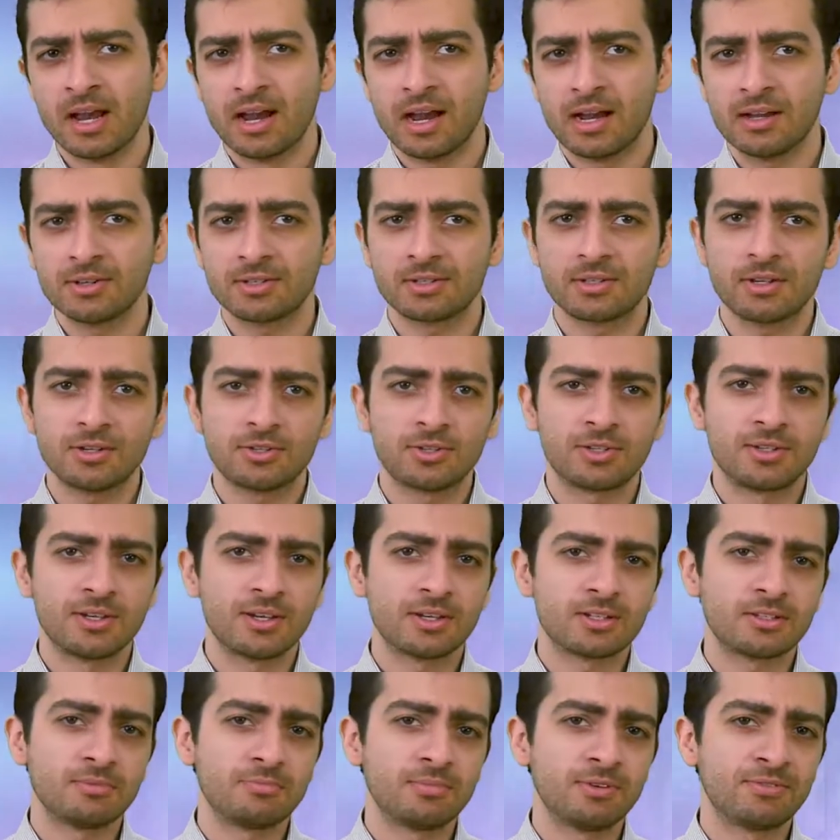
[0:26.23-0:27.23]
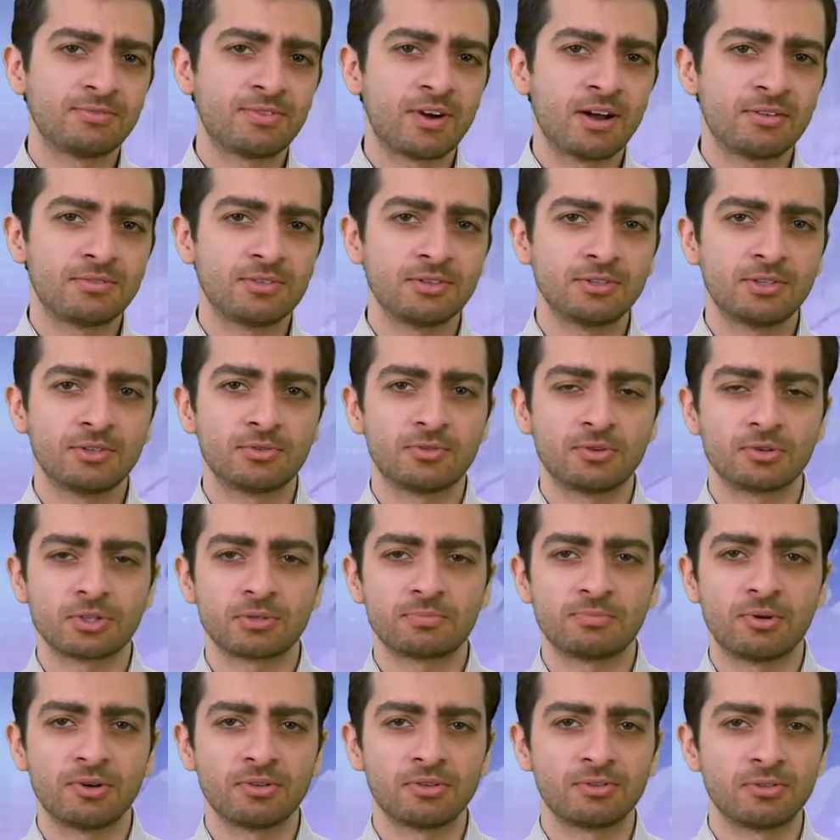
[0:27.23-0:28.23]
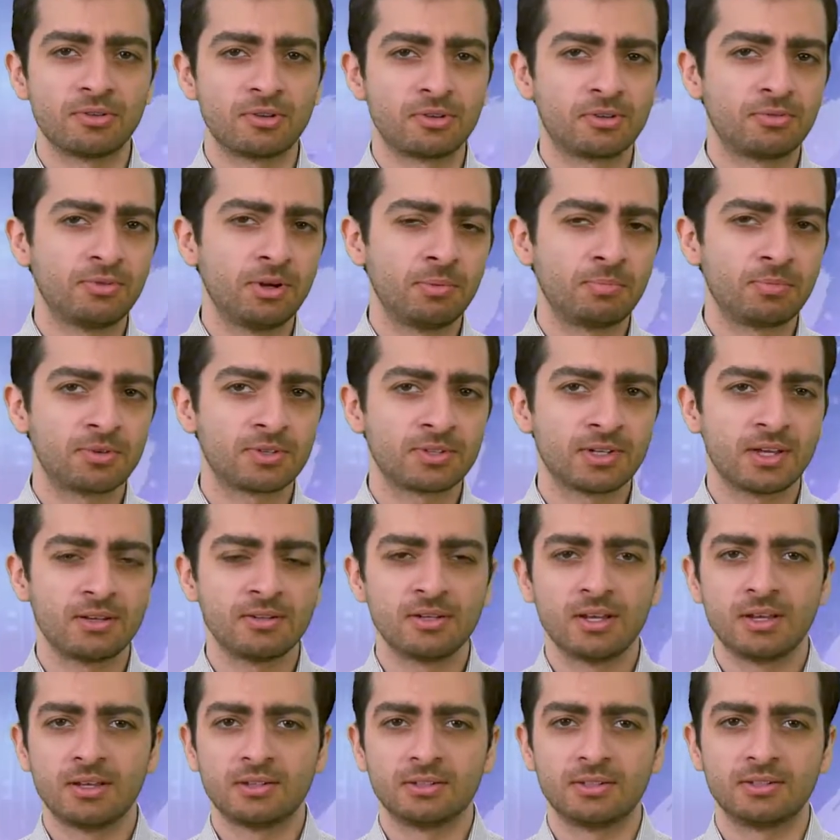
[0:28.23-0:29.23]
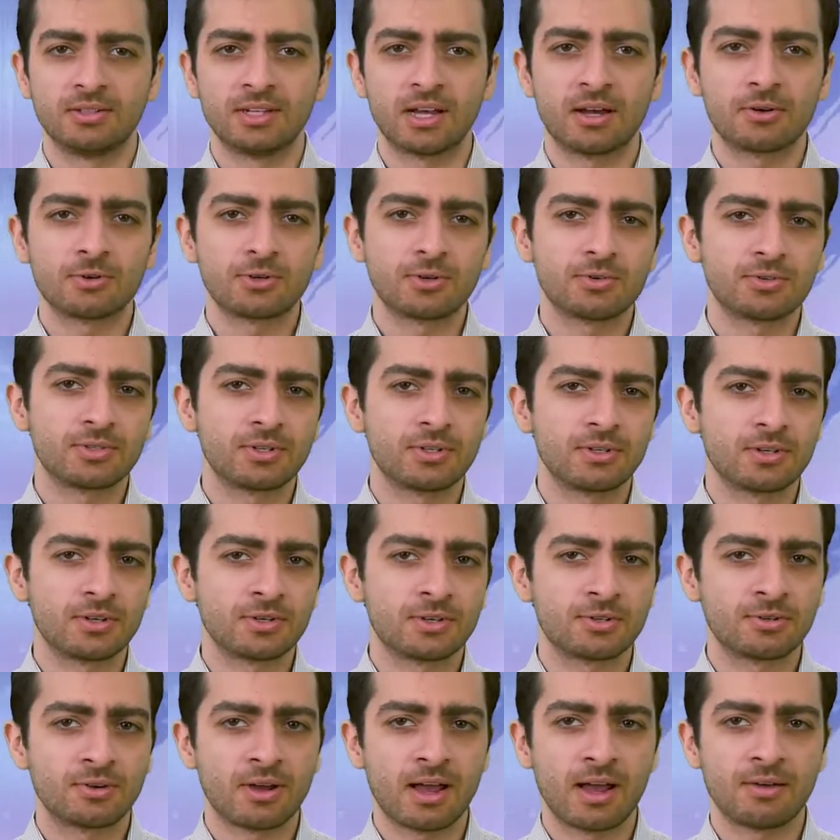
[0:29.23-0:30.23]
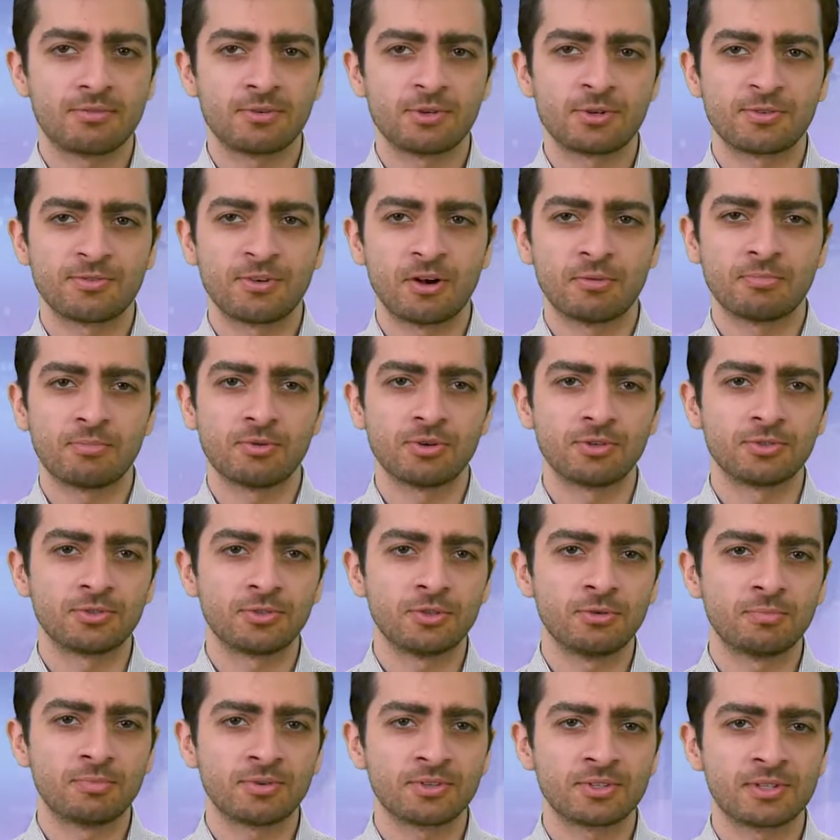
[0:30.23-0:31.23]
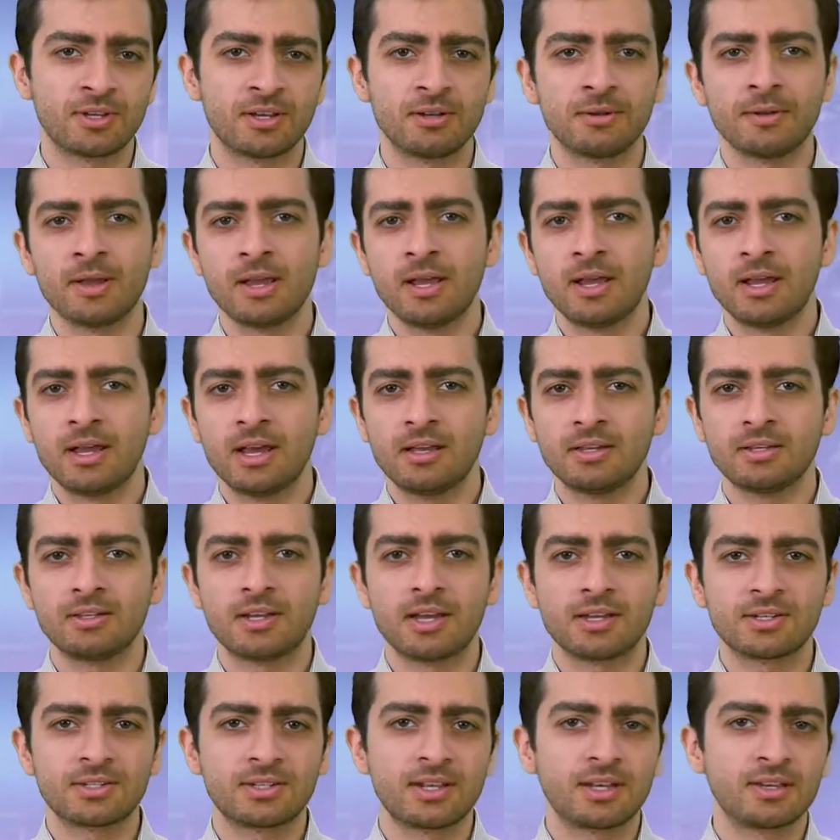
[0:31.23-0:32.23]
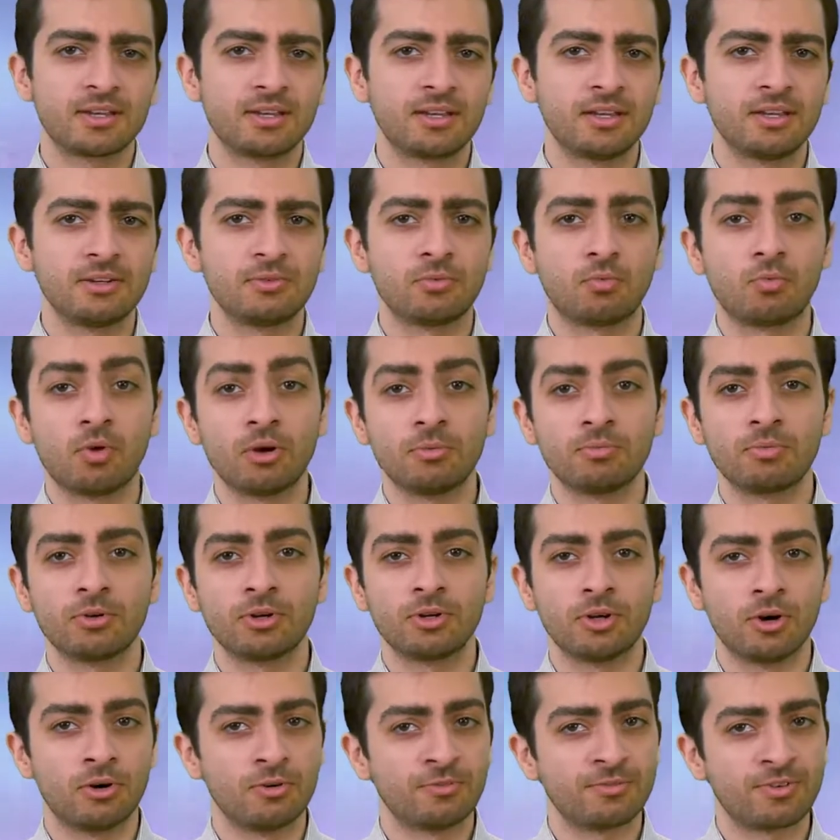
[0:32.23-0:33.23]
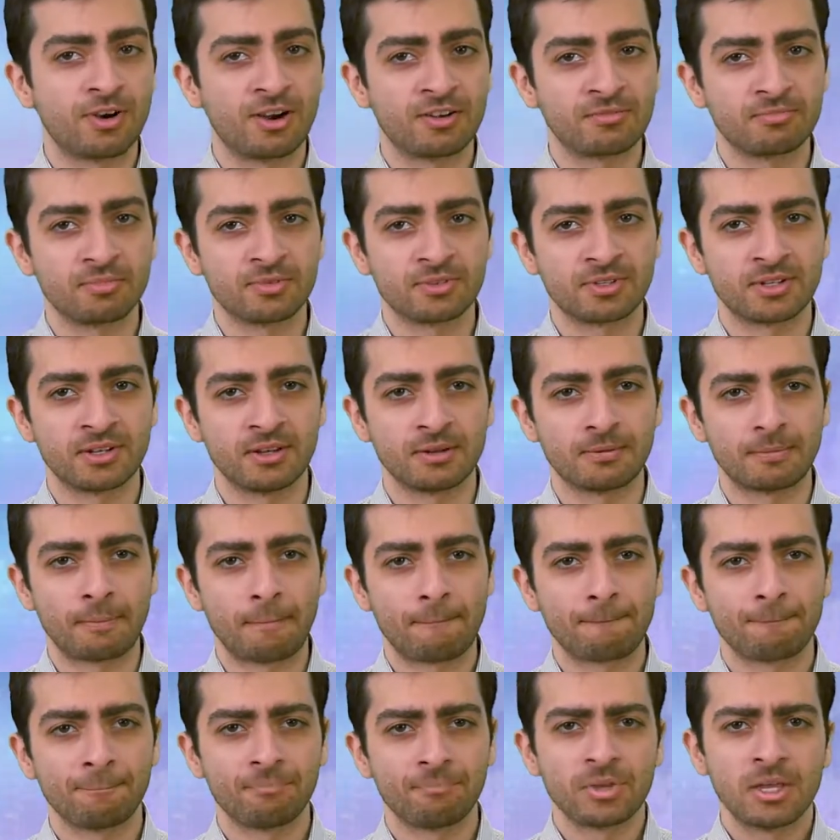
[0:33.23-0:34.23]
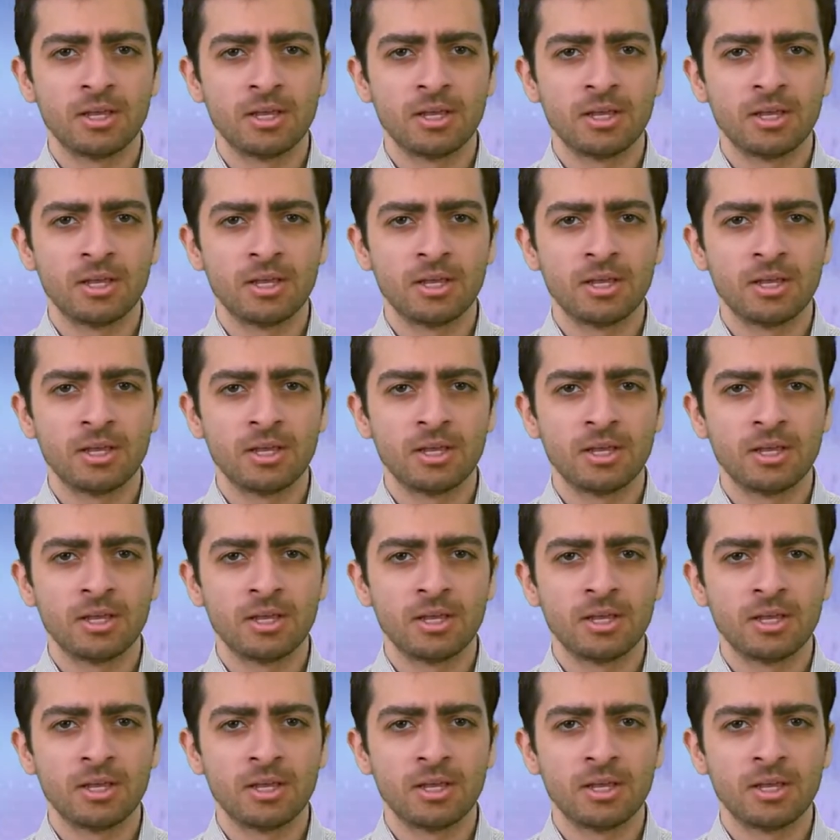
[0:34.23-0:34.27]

As such, the S&P 500 rose 0.33%, the Dow Jones Industrial Average fell 0.2%, and the Nasdaq gained 1.05%.